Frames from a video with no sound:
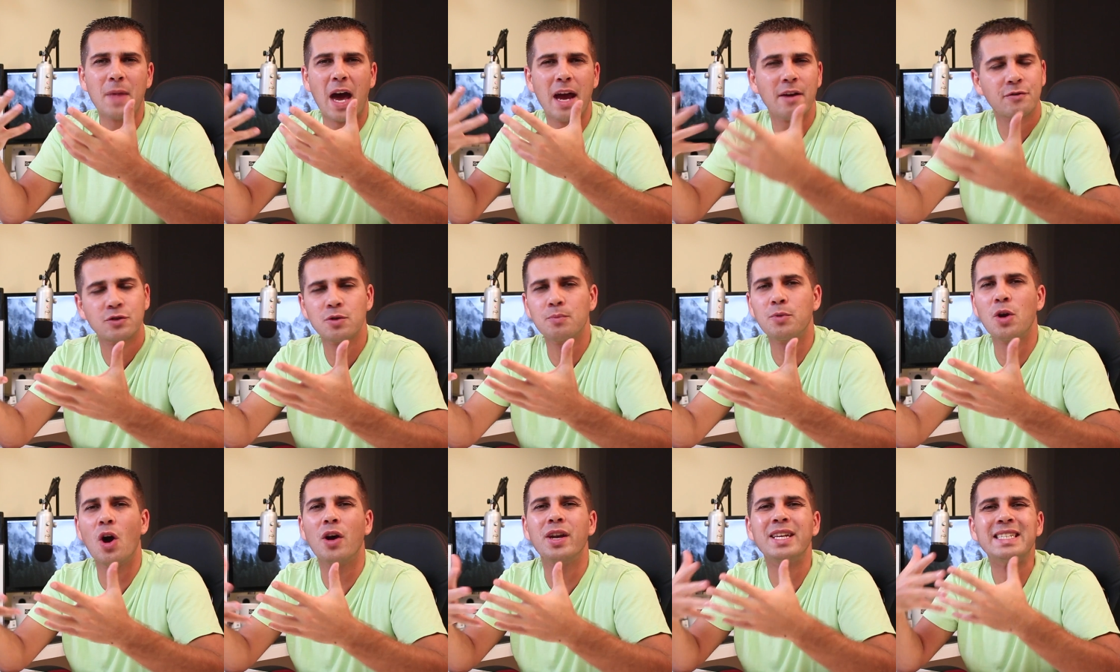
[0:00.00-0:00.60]
I have to
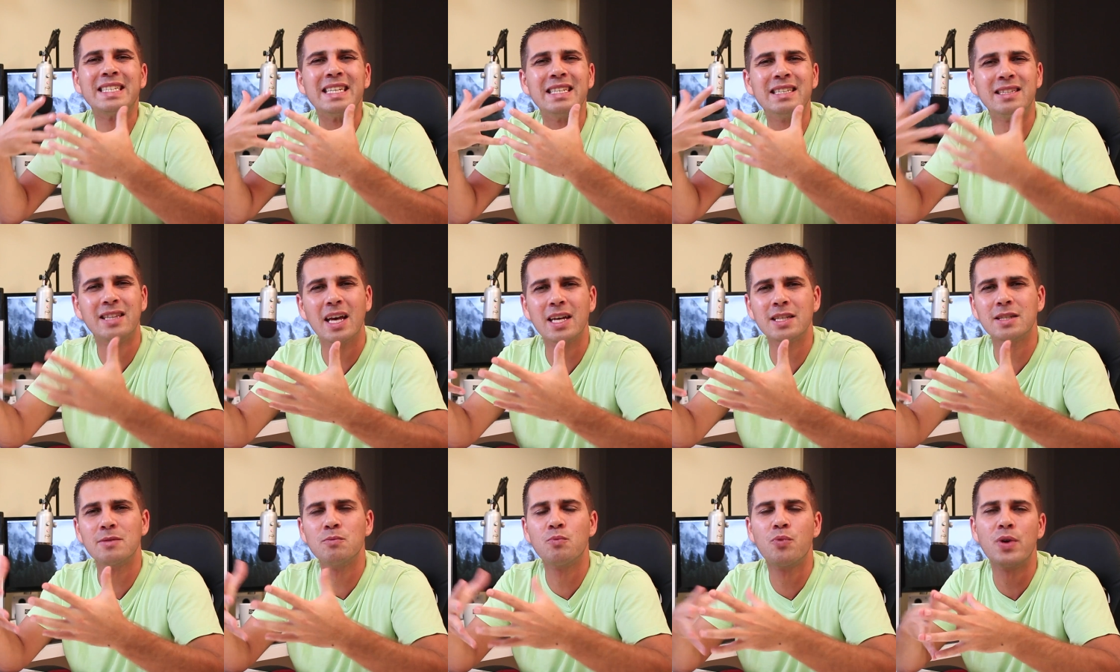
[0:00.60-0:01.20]
be honest it
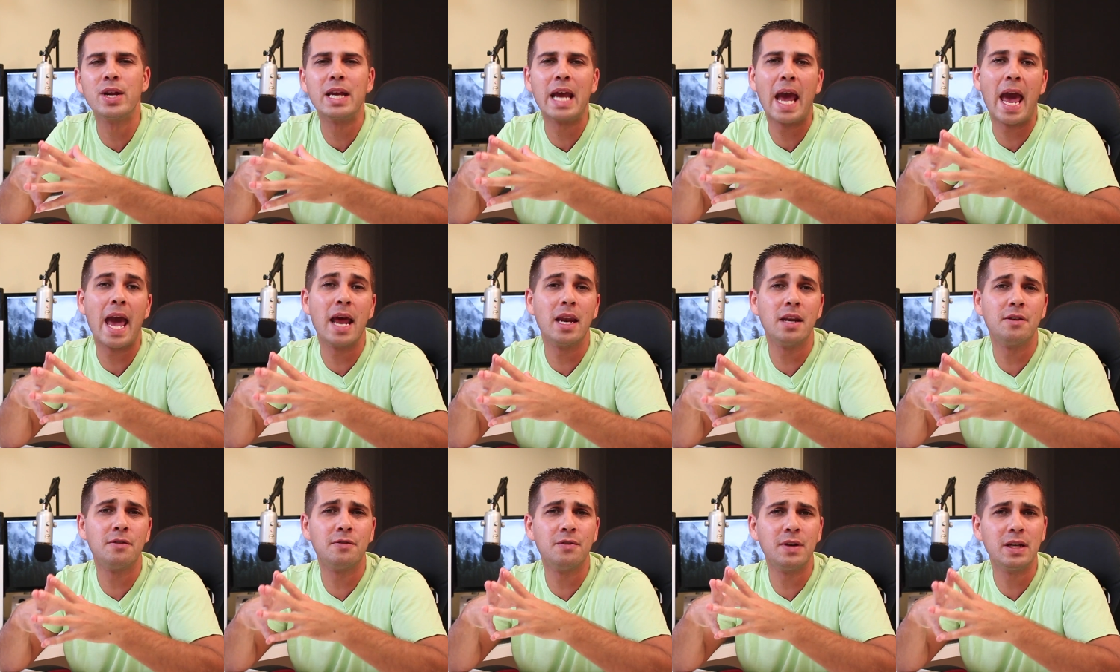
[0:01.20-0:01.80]
doesn't bring
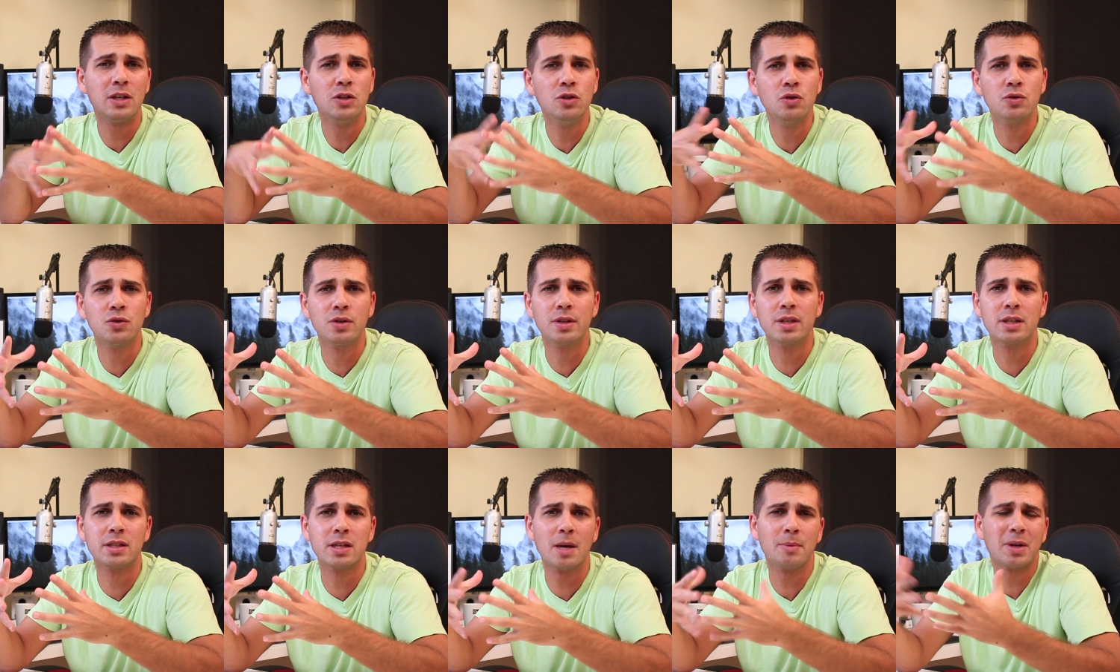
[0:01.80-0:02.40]
anything new to
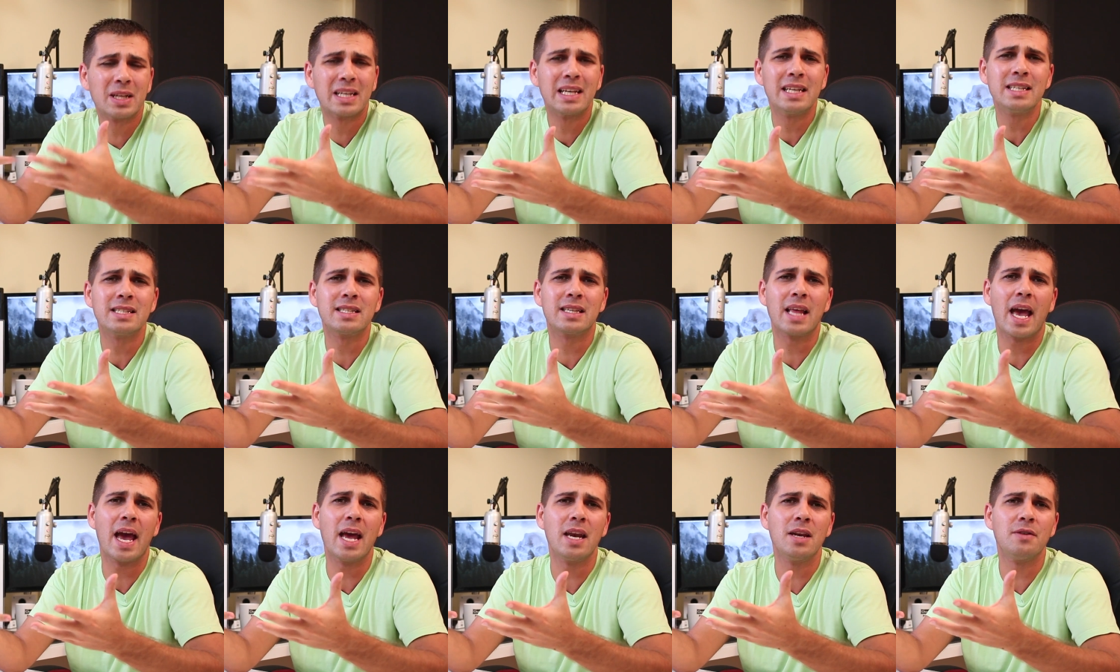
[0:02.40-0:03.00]
the table at
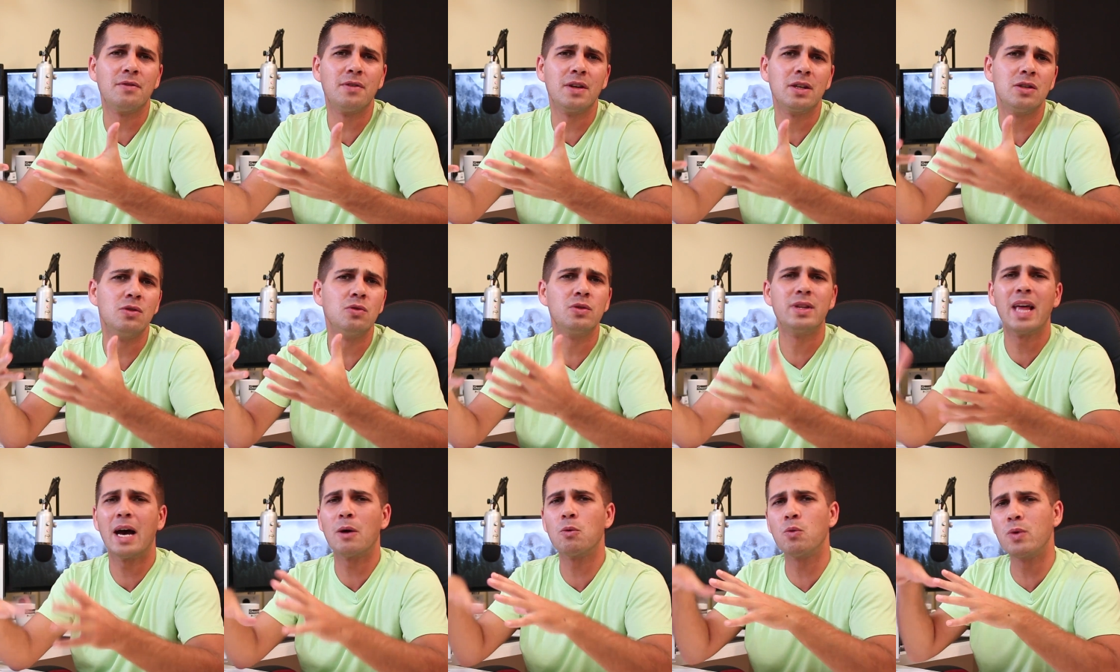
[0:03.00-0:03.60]
least anything something
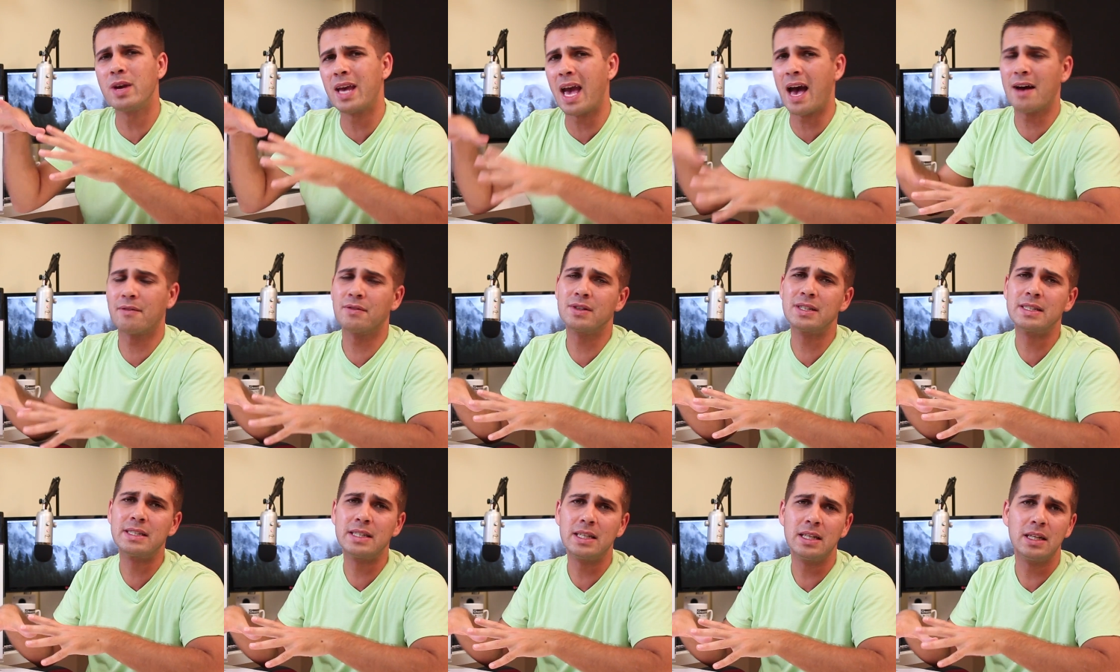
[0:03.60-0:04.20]
new that we
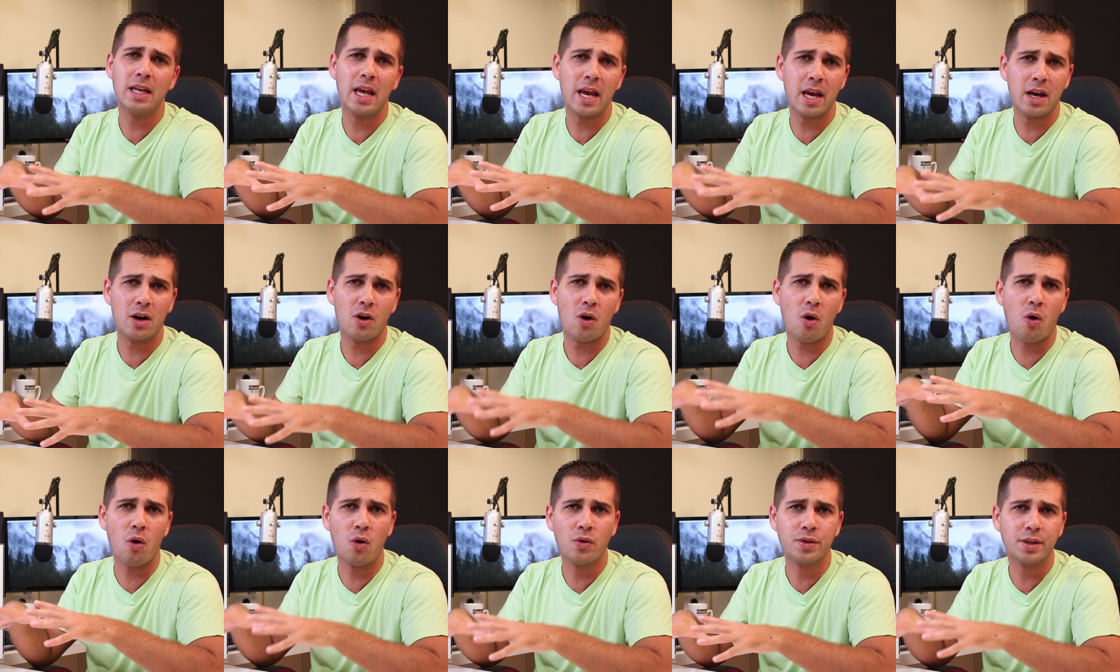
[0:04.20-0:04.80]
haven't seen here
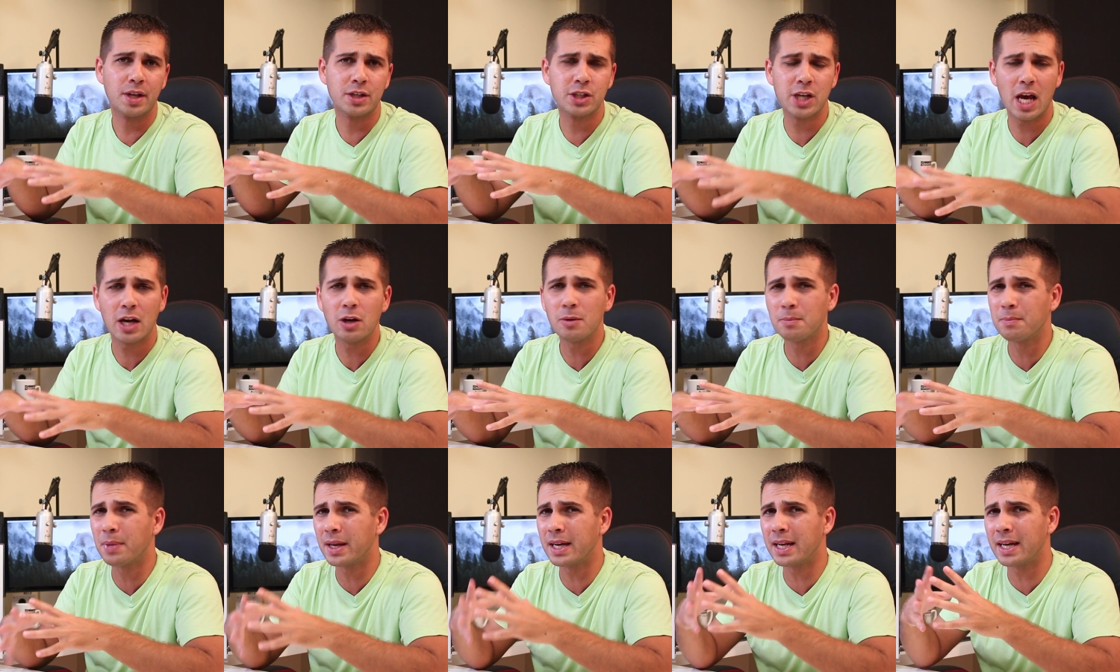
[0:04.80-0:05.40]
on the channel,
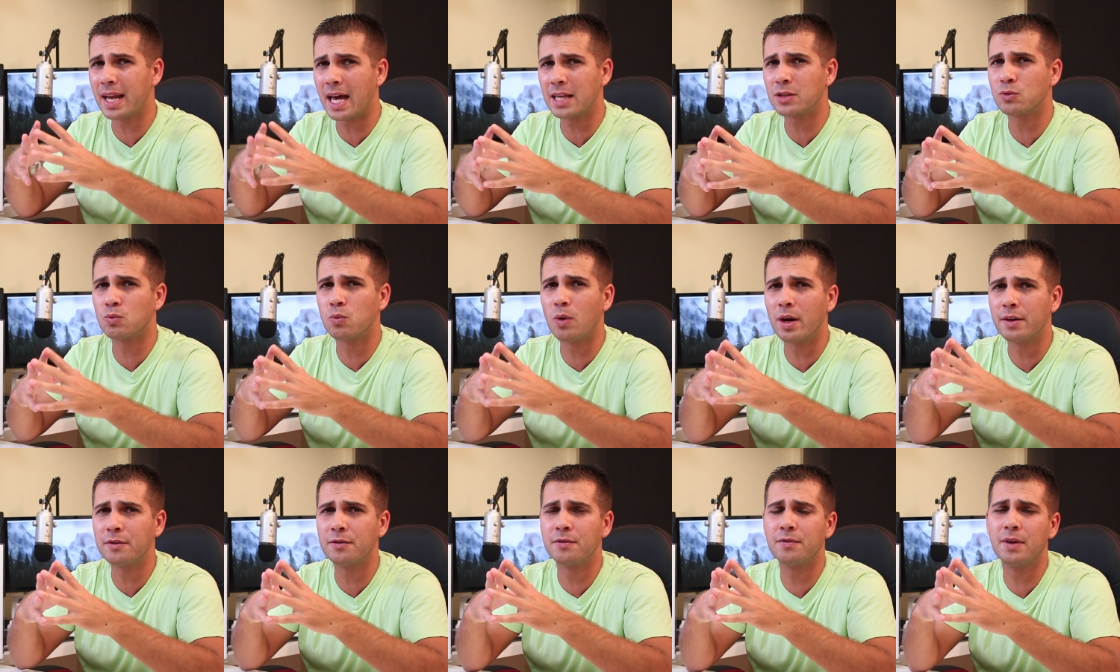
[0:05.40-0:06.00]
but it has
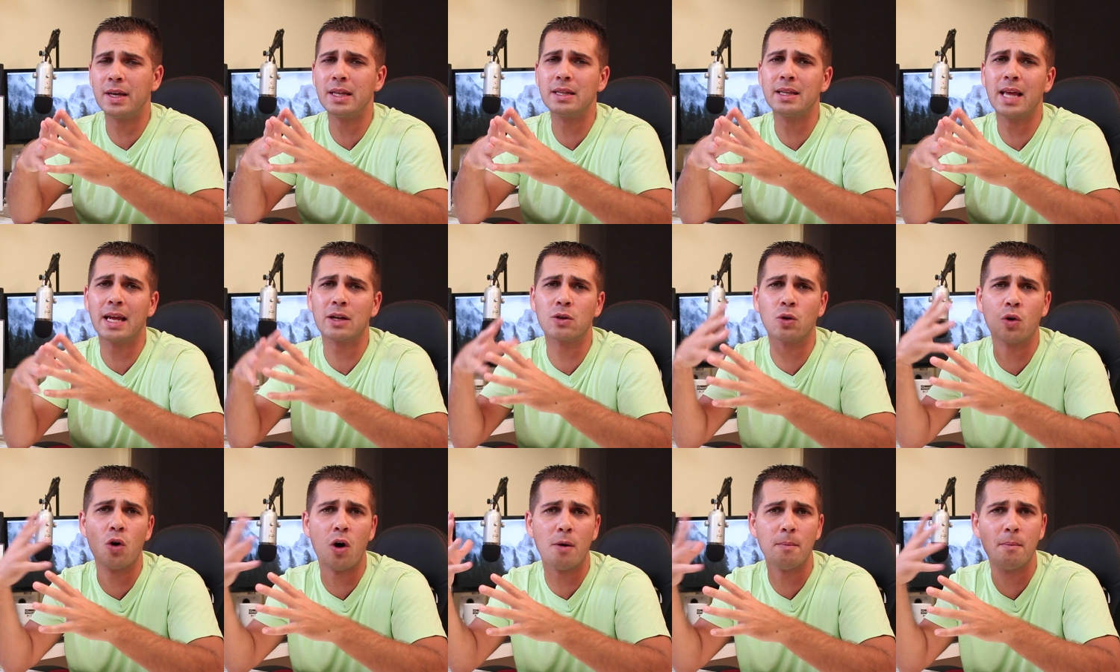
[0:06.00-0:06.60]
one thing
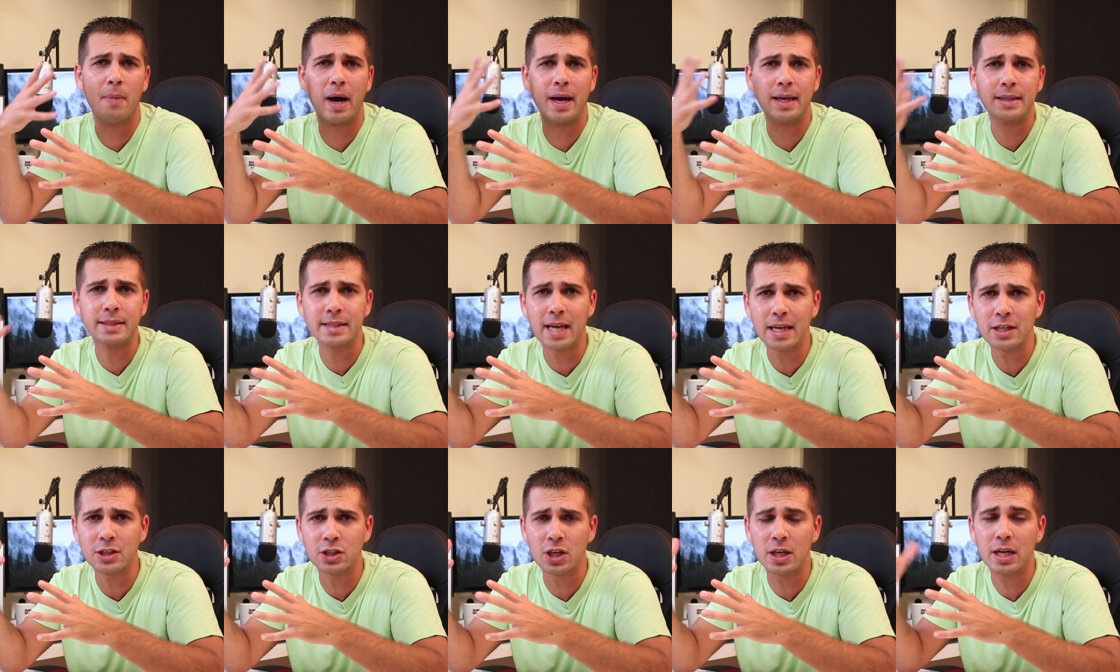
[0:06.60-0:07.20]
that caught my
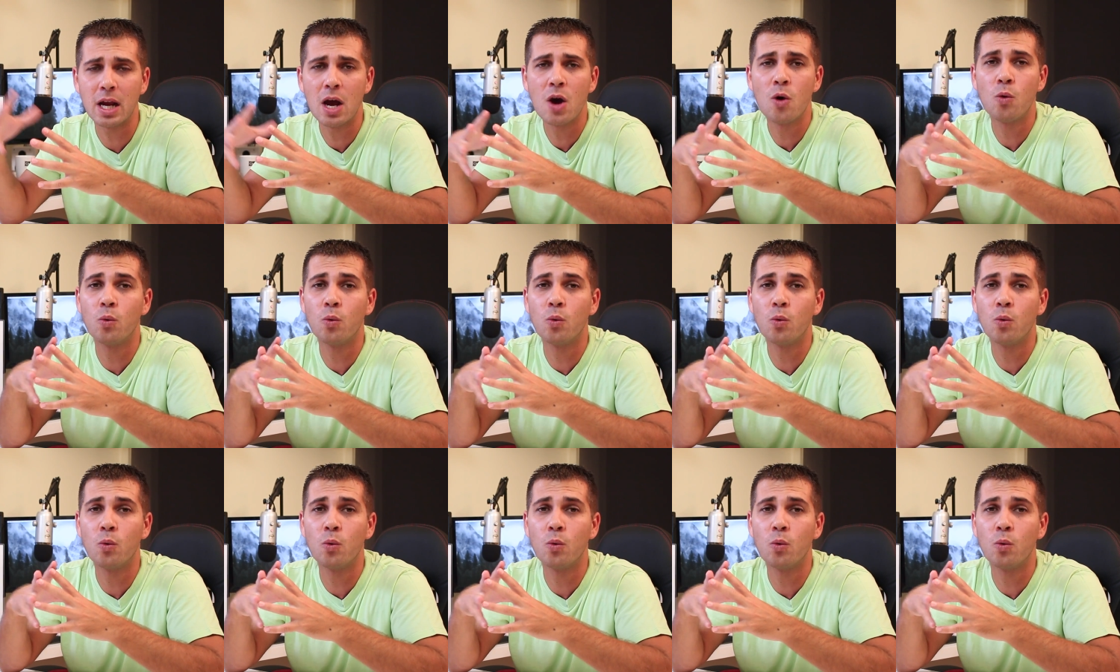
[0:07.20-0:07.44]
attention,